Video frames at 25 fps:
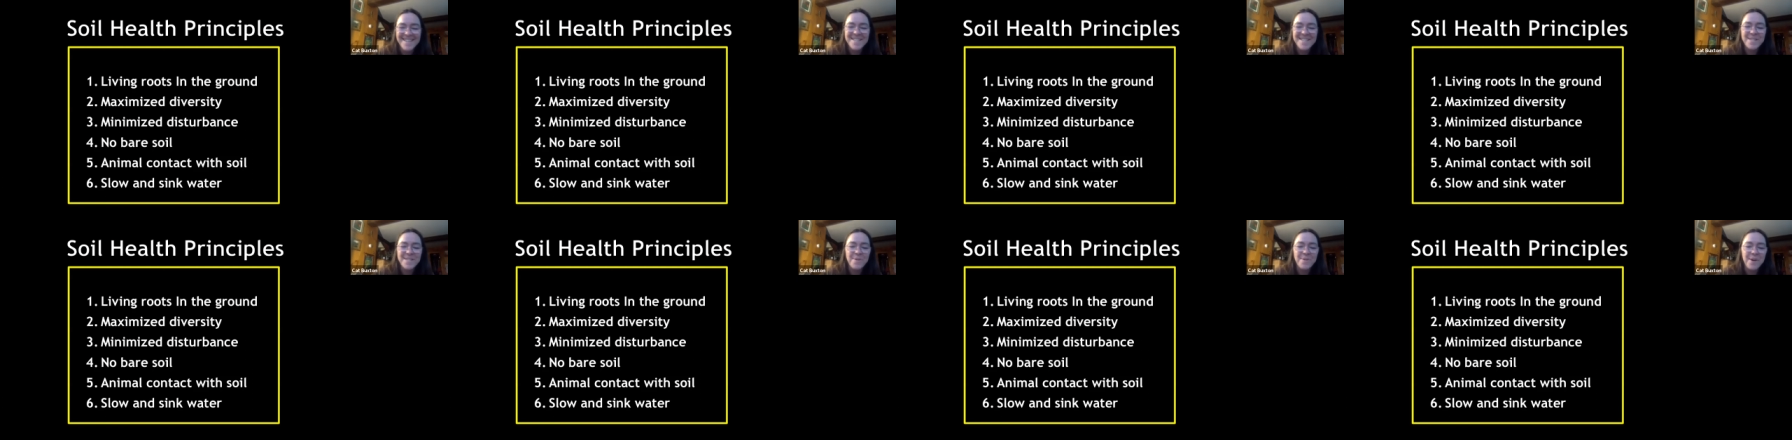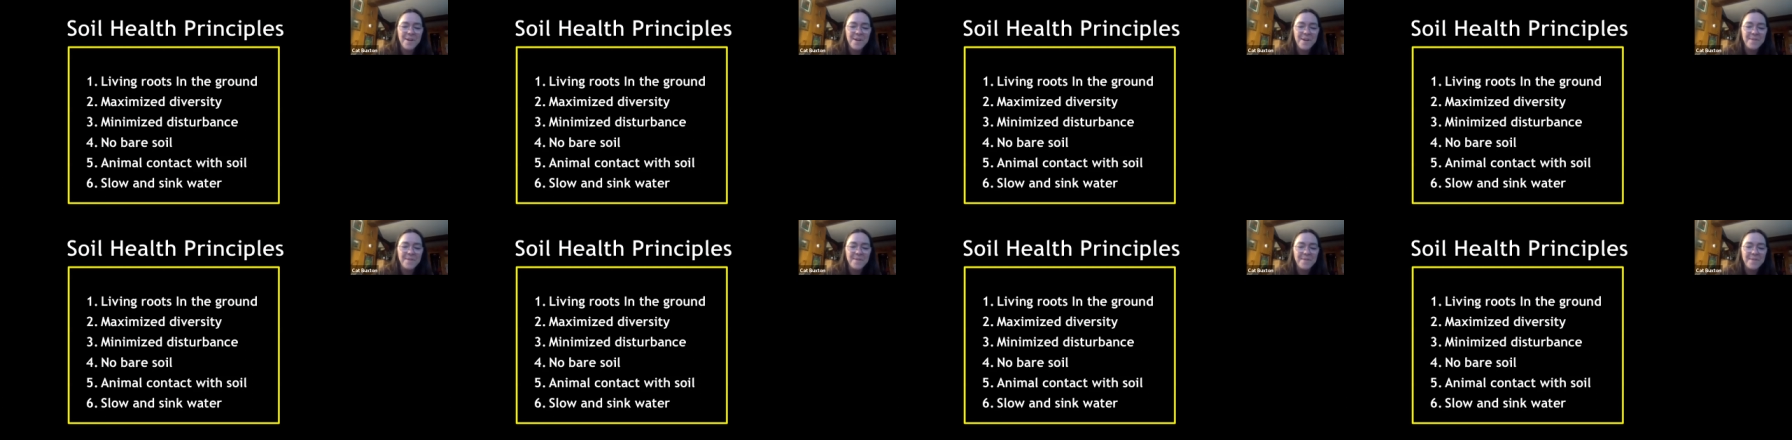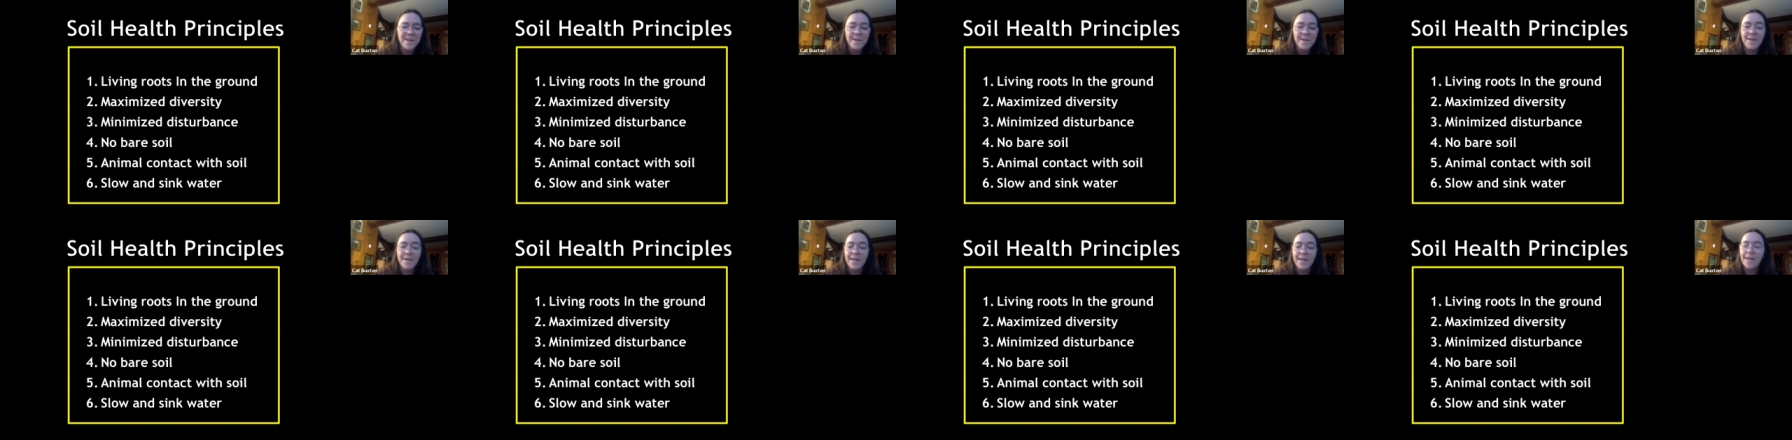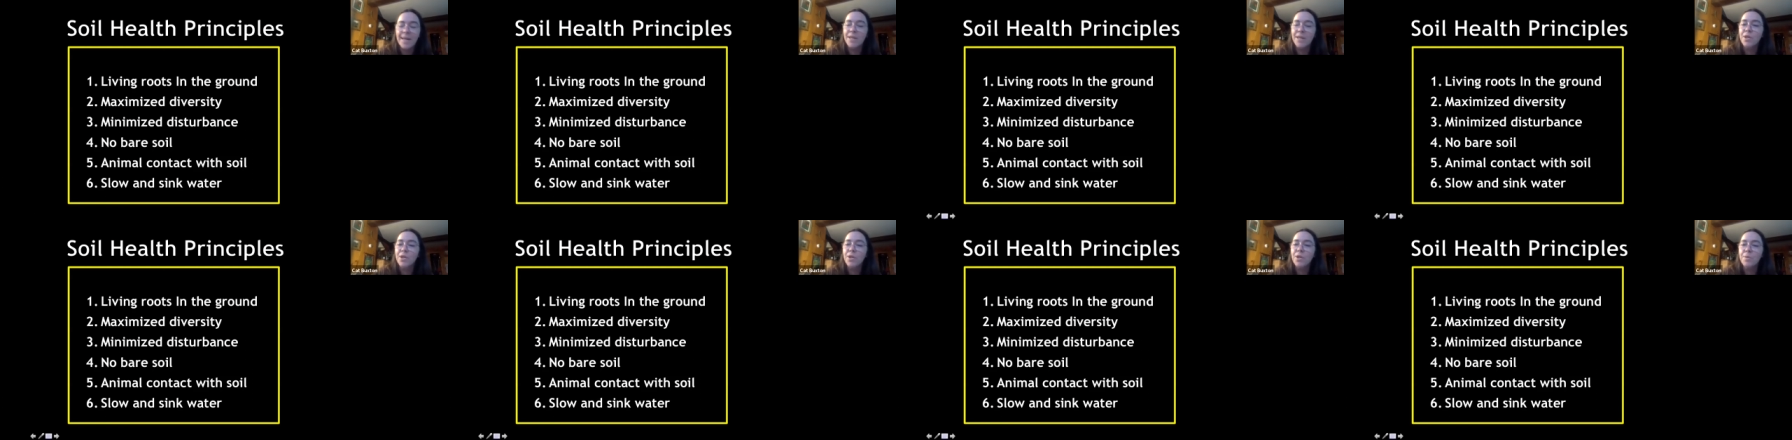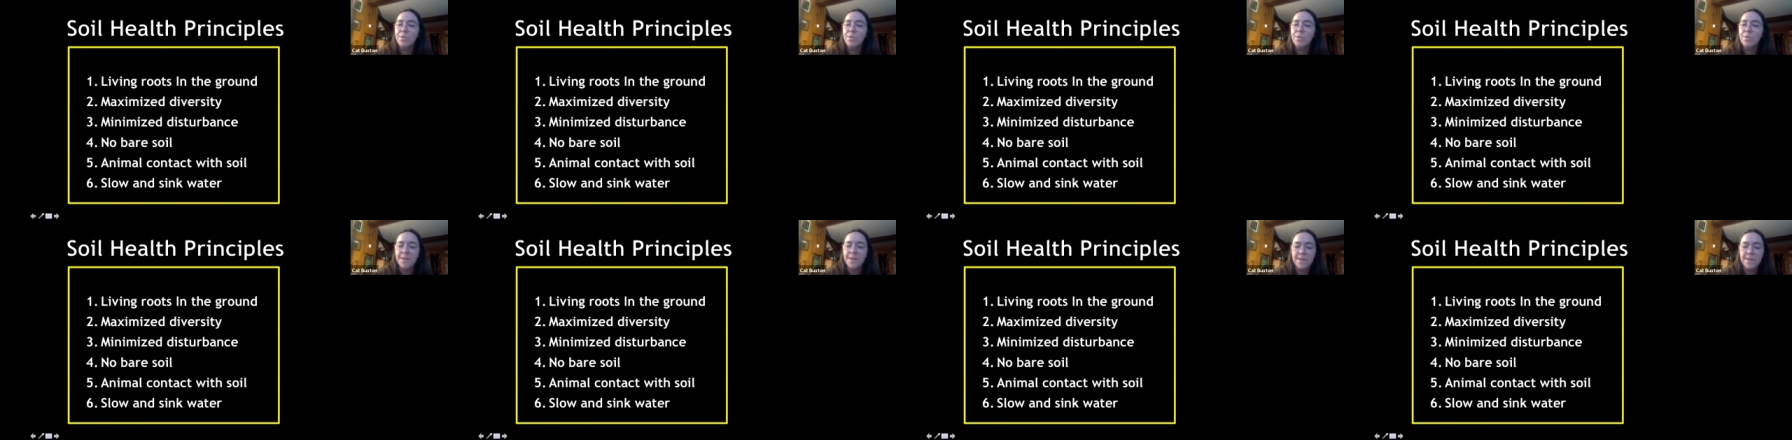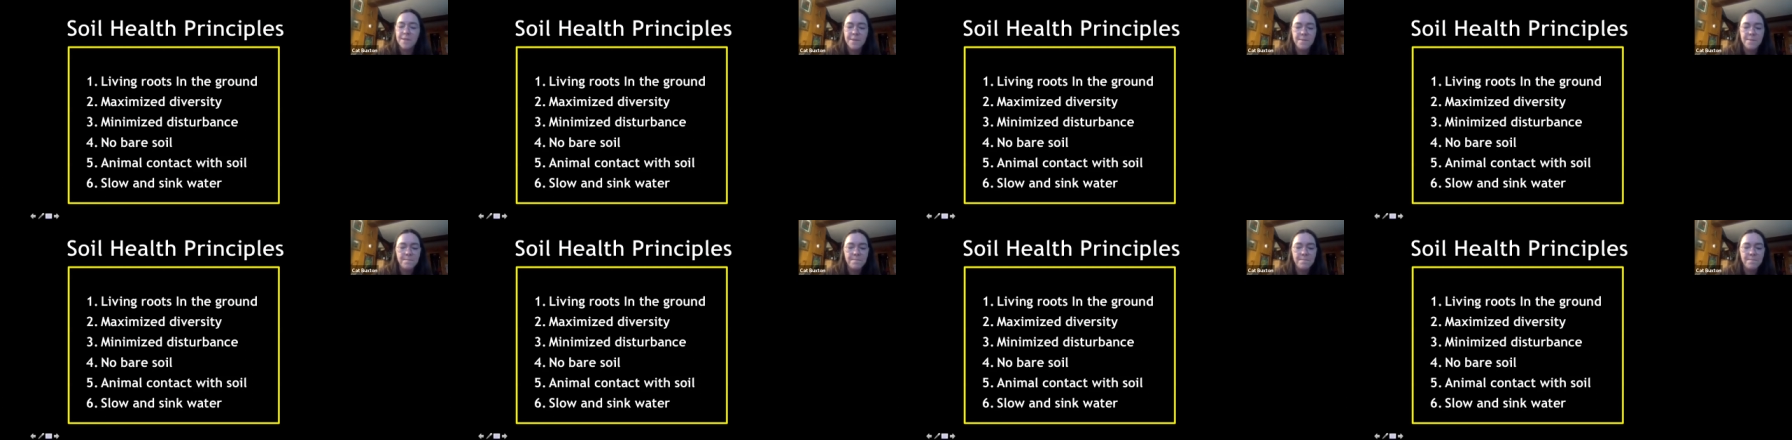So all of it, and humans.